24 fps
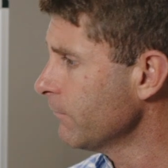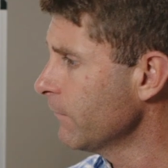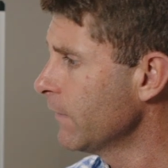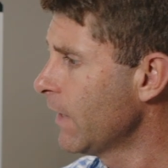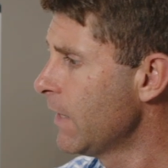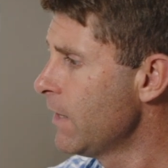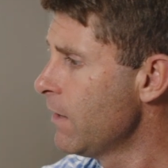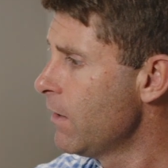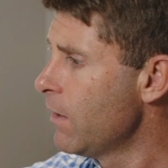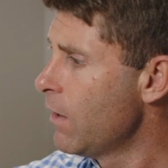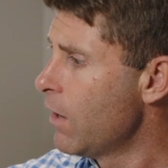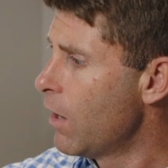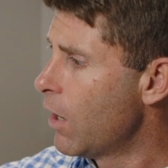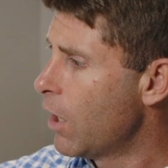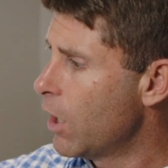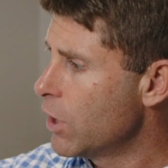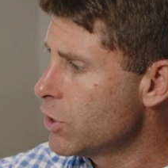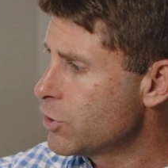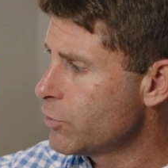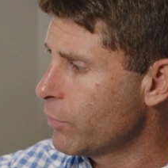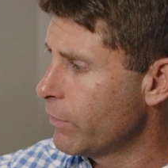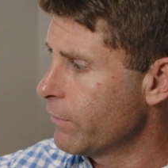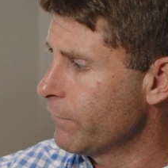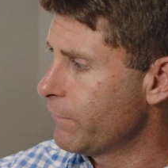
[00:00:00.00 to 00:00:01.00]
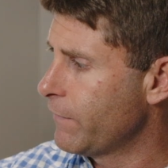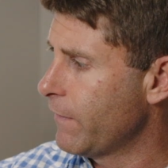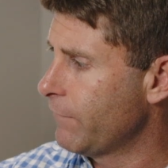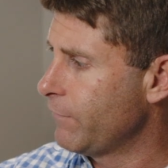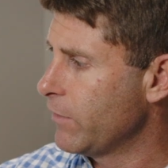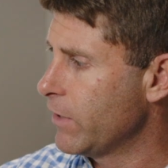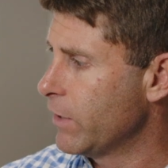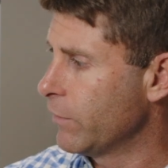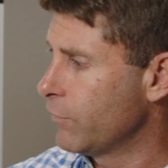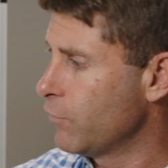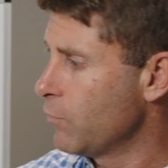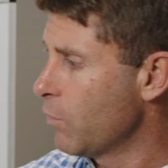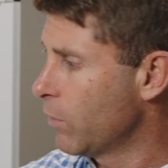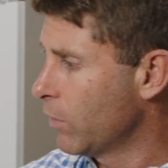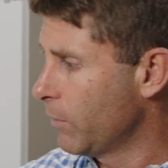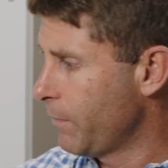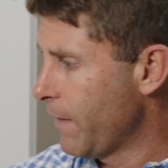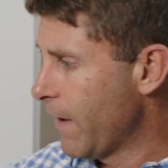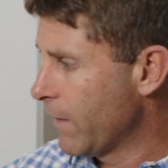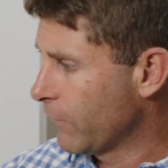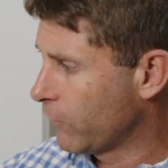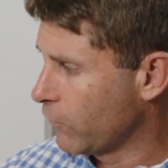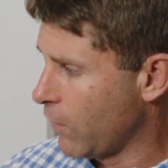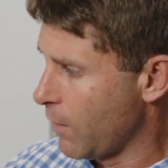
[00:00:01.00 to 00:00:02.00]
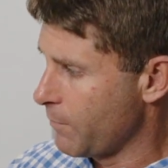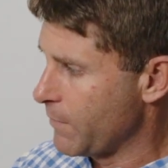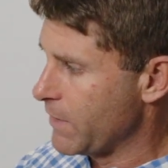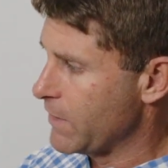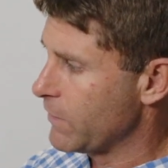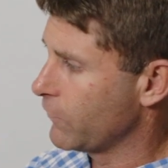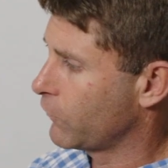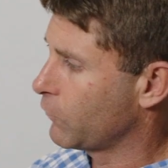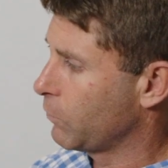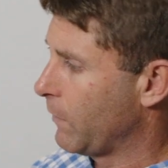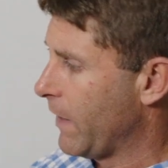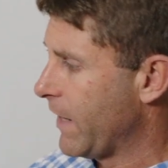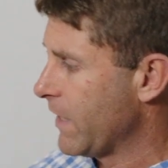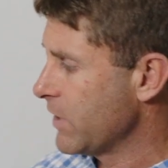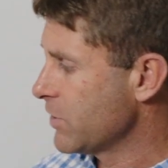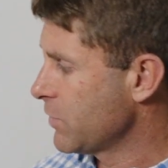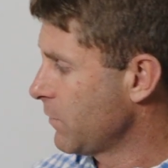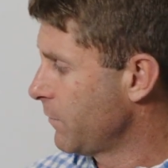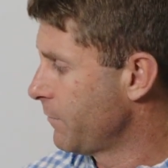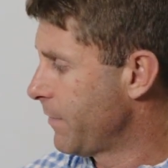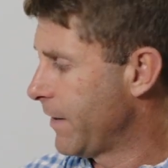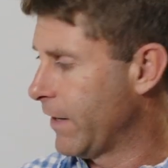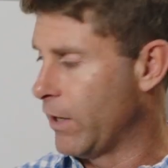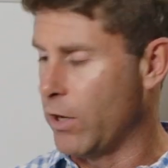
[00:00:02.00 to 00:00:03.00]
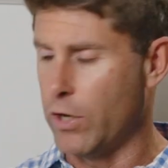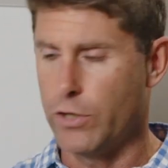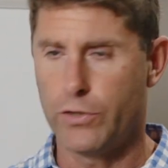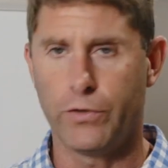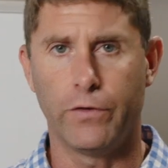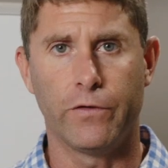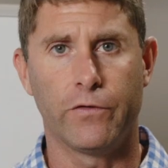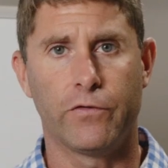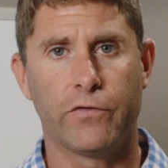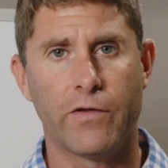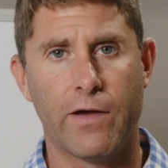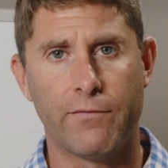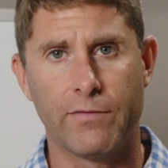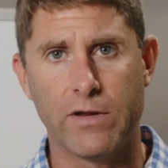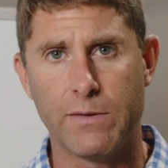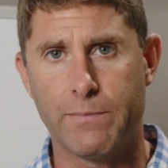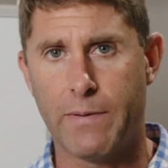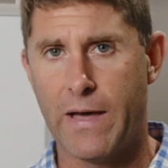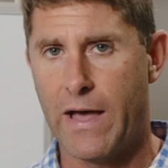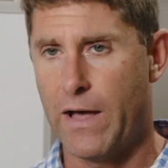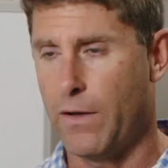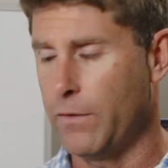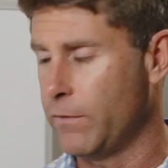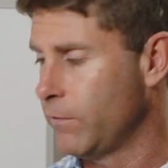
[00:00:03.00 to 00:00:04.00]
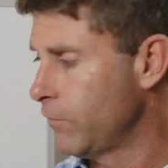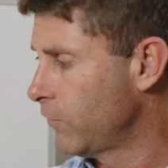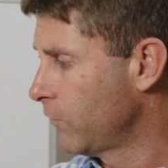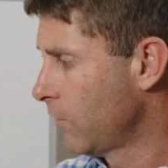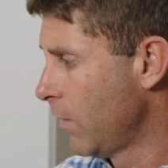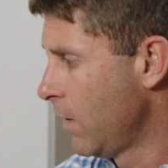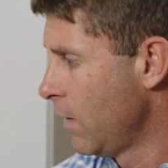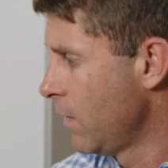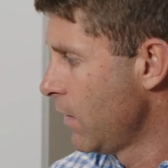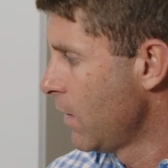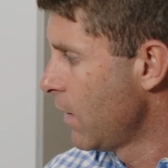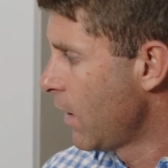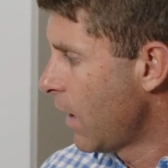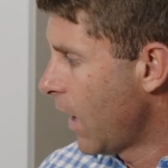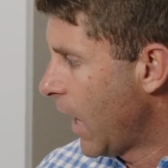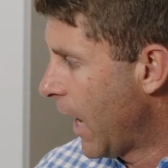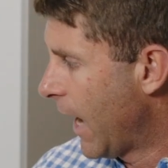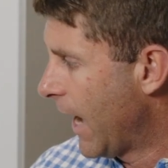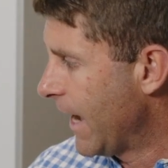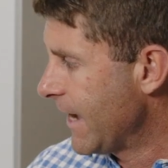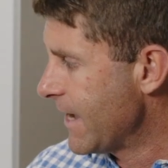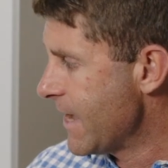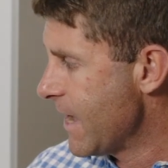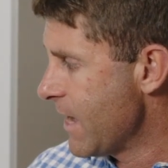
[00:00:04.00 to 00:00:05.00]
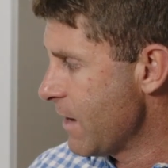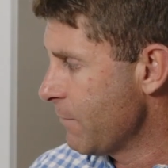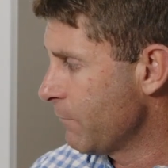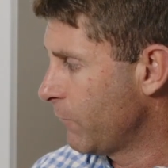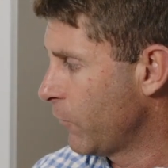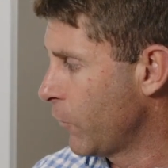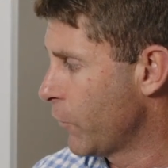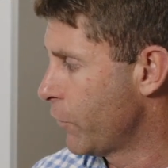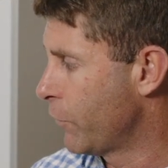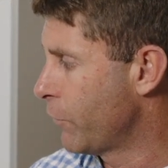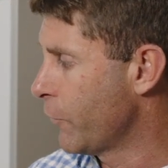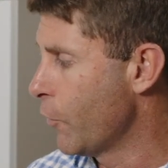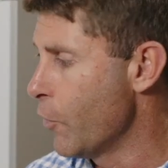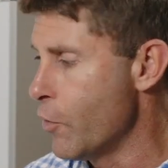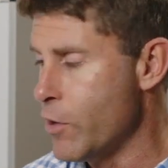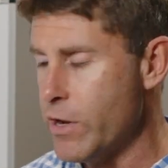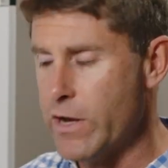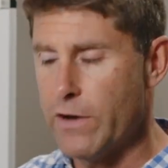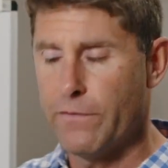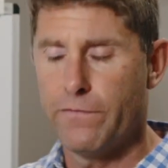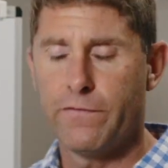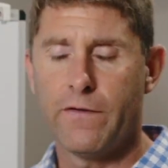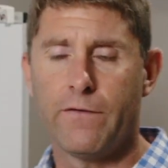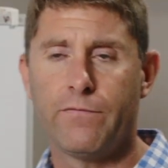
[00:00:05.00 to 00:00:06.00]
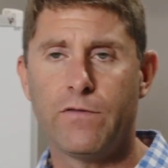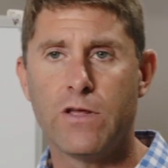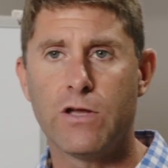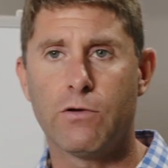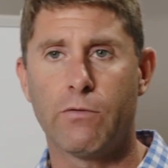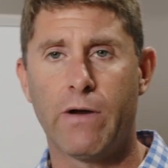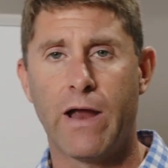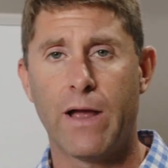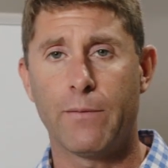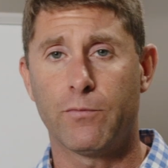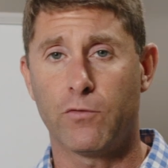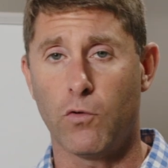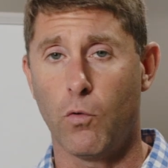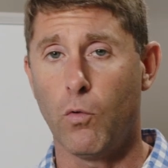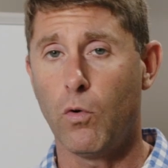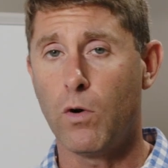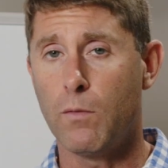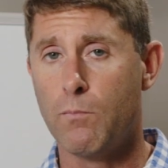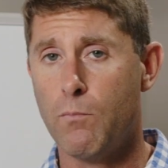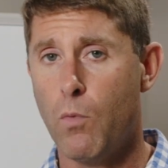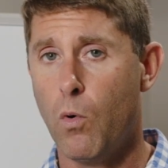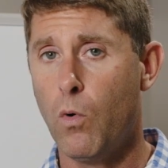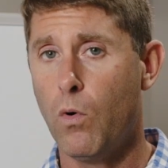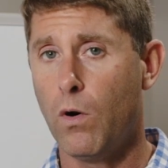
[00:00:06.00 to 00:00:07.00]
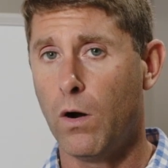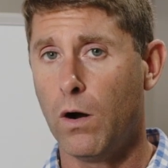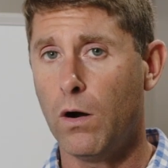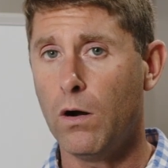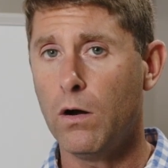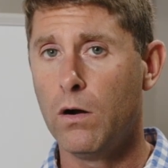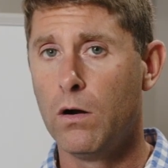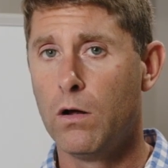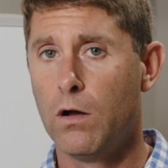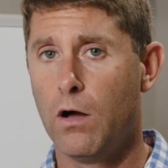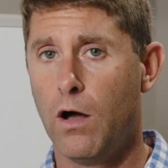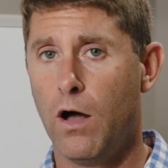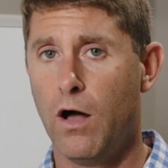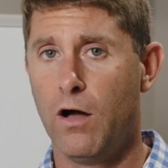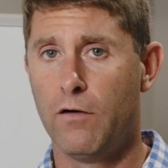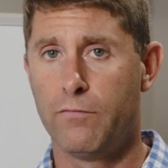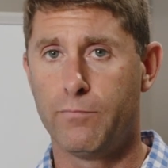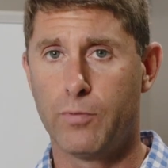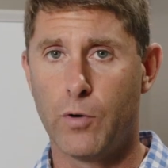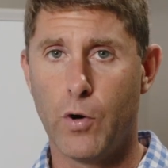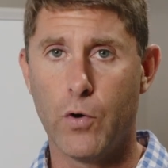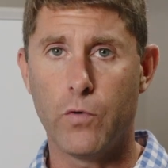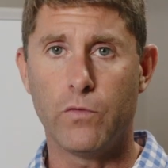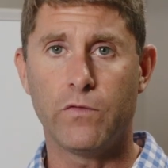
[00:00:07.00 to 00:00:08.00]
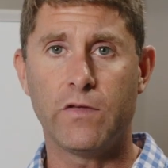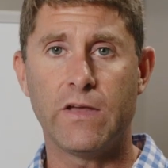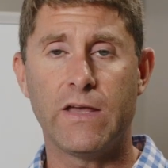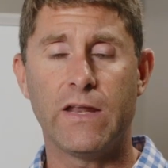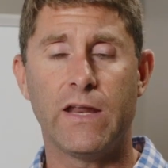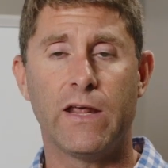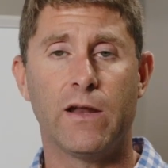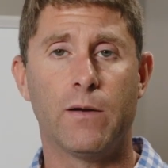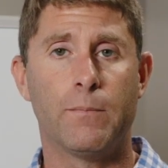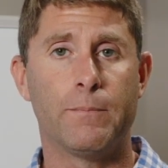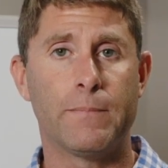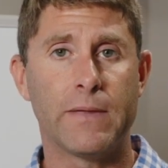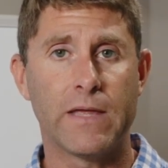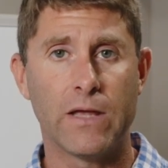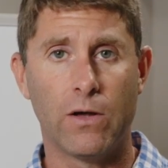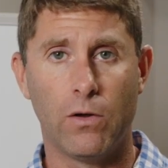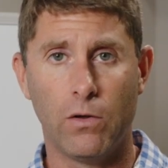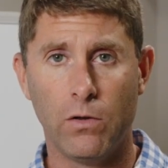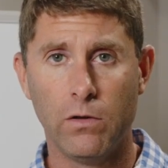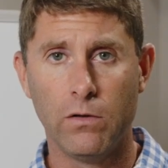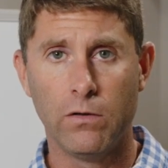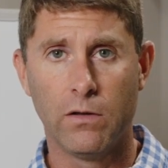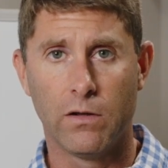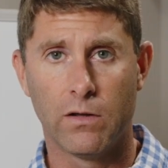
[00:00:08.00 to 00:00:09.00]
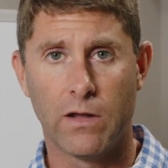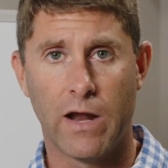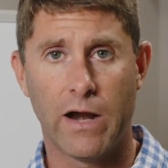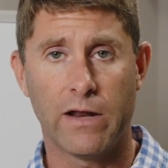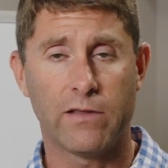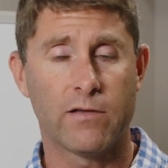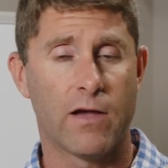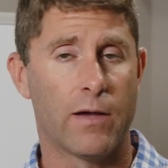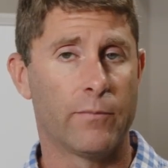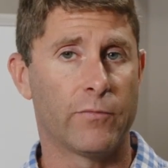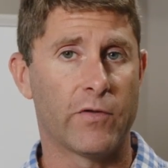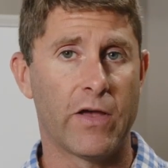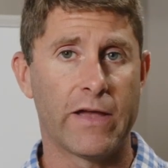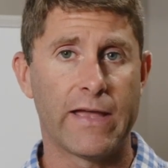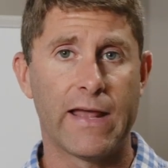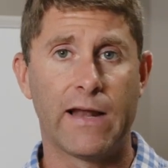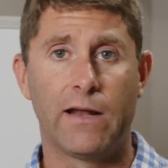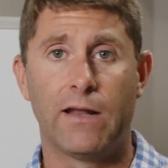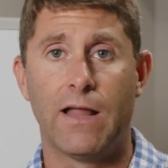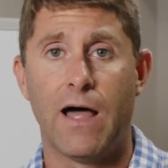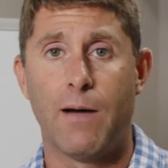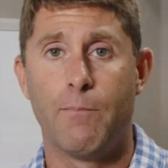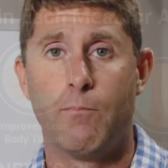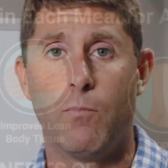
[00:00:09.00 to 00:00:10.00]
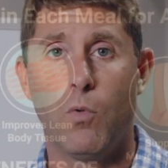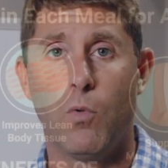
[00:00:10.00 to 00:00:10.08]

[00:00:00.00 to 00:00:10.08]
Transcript: one hundred fifty to two hundred pounds. So I'm in this range. I'm about one hundred seventy pounds. I aim for thirty to fifty grams or more of protein in a meal. A lot of times I get a lot